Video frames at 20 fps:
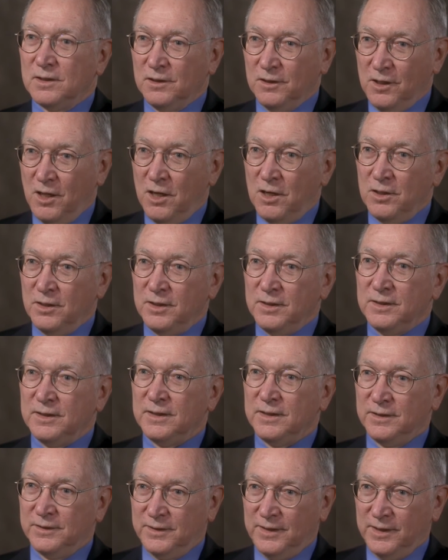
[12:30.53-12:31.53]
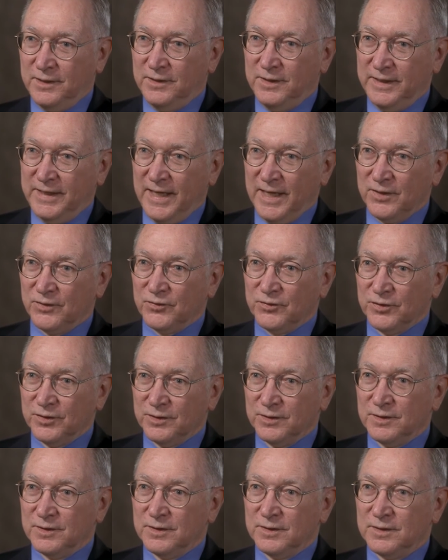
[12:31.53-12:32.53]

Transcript: lung, and kidney cancer.